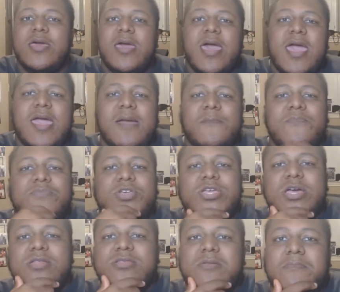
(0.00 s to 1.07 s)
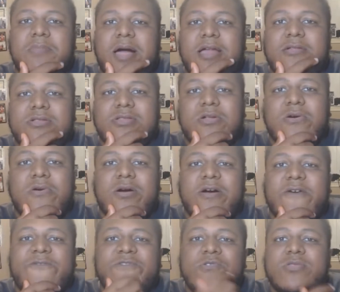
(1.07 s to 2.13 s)
and shed some light or so on a
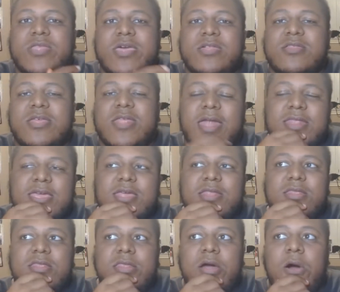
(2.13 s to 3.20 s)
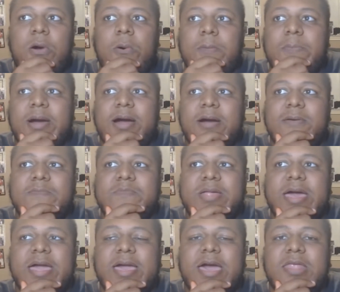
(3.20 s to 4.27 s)
few things that I didn't know about
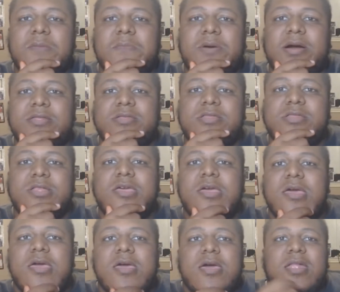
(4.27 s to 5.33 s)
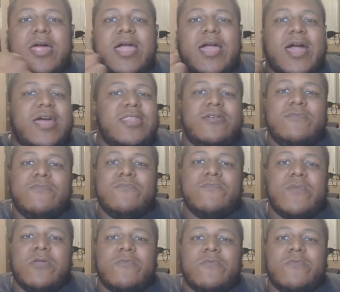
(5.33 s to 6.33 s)
Black Adam. Honestly, like I don't read